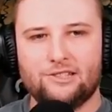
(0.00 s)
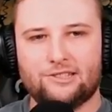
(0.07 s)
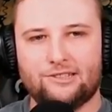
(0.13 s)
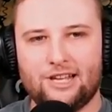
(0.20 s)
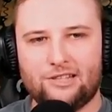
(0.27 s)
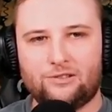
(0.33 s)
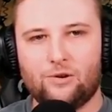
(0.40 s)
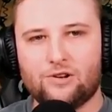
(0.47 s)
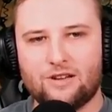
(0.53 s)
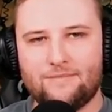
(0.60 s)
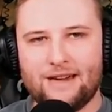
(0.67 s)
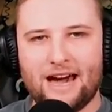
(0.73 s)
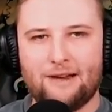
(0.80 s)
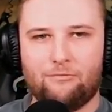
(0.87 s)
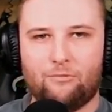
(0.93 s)
So let's talk
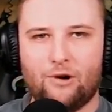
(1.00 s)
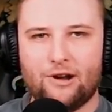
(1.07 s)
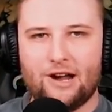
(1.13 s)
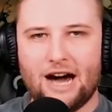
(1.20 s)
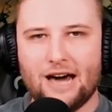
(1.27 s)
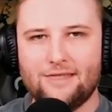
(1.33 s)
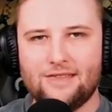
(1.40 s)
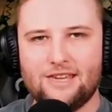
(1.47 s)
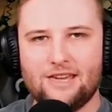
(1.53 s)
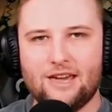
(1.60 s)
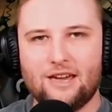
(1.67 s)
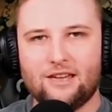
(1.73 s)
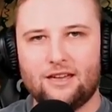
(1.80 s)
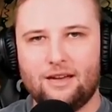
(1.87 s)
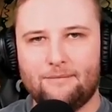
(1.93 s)
about what are the
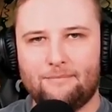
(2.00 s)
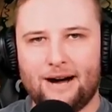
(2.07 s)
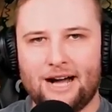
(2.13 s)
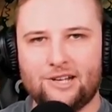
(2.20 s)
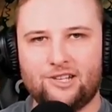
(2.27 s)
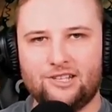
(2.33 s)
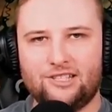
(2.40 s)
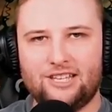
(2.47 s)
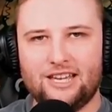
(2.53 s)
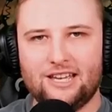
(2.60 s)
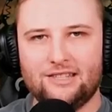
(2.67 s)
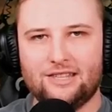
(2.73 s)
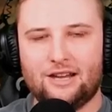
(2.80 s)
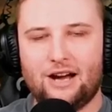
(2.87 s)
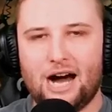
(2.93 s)
marches
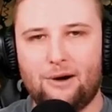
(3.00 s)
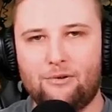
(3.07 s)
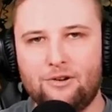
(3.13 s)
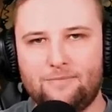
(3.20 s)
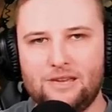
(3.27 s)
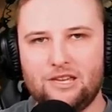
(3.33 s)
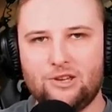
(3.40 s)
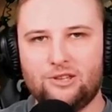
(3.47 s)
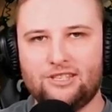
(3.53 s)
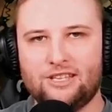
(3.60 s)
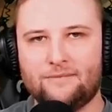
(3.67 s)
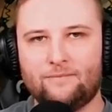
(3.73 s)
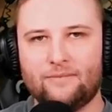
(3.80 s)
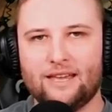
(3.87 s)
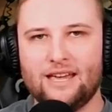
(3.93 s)
here that I would be
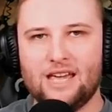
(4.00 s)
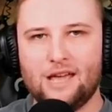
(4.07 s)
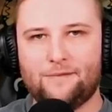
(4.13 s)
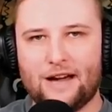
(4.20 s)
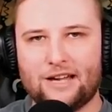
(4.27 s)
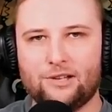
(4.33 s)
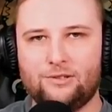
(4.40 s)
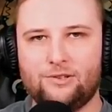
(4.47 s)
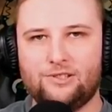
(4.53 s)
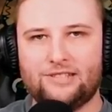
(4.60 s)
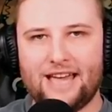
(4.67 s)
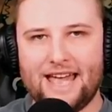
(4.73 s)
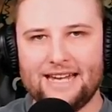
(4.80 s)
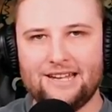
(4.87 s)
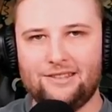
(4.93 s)
using. If I could
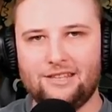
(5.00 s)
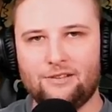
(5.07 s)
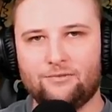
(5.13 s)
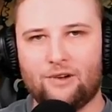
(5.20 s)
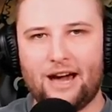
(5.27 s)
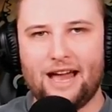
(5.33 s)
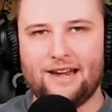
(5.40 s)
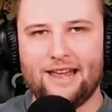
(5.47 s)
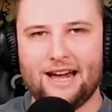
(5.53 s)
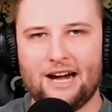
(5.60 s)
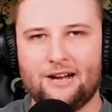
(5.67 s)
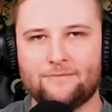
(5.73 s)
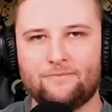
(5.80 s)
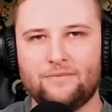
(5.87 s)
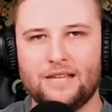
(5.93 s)
use anything right
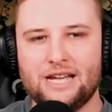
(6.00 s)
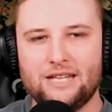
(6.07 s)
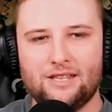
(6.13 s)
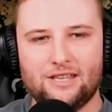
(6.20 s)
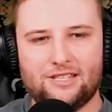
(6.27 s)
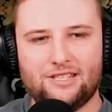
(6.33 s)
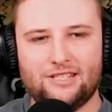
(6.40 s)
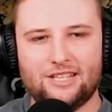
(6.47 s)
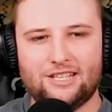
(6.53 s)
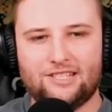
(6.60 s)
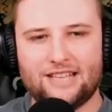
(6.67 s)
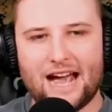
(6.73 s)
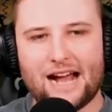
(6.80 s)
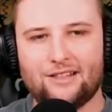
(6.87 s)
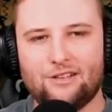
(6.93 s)
now, this is
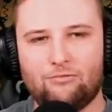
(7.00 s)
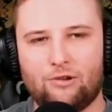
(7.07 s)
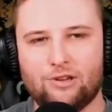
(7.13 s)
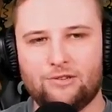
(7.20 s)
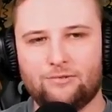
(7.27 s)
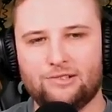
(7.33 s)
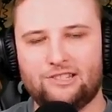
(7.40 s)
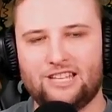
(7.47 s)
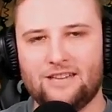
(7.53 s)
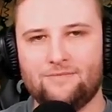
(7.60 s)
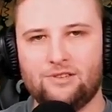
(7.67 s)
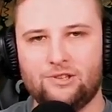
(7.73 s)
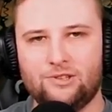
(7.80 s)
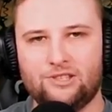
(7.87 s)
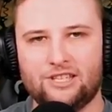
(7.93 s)
exactly what you would see
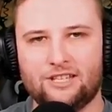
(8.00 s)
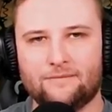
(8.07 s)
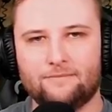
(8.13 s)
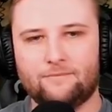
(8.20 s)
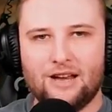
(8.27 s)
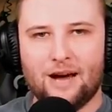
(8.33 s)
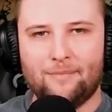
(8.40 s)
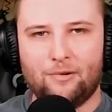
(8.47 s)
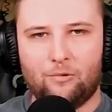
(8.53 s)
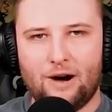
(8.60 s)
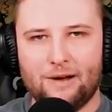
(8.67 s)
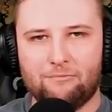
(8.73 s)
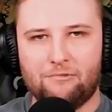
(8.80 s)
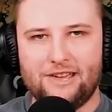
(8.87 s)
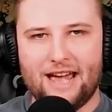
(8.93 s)
me using. Number
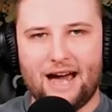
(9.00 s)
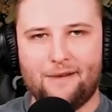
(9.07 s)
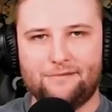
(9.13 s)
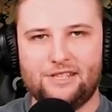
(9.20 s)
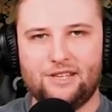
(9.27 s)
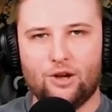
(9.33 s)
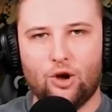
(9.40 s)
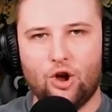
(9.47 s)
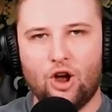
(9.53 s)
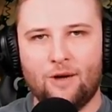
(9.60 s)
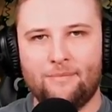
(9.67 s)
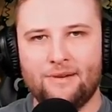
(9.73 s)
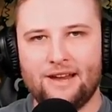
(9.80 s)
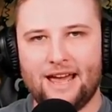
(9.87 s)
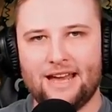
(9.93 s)
one, we have the
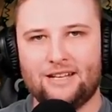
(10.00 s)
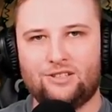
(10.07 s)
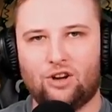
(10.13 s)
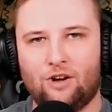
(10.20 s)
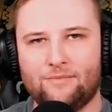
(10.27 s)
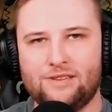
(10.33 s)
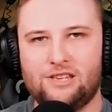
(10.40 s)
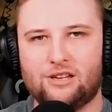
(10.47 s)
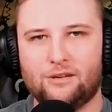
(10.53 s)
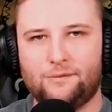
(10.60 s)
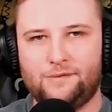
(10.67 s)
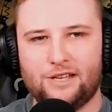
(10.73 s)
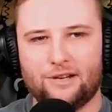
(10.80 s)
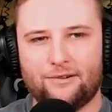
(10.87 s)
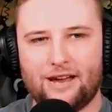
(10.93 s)
Herman and Tommy
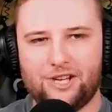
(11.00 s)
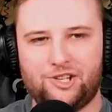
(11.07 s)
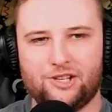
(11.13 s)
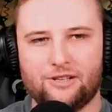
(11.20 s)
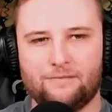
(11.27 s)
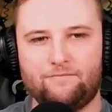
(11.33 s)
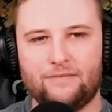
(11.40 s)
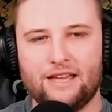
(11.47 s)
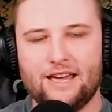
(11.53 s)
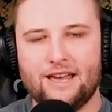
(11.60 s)
configuration.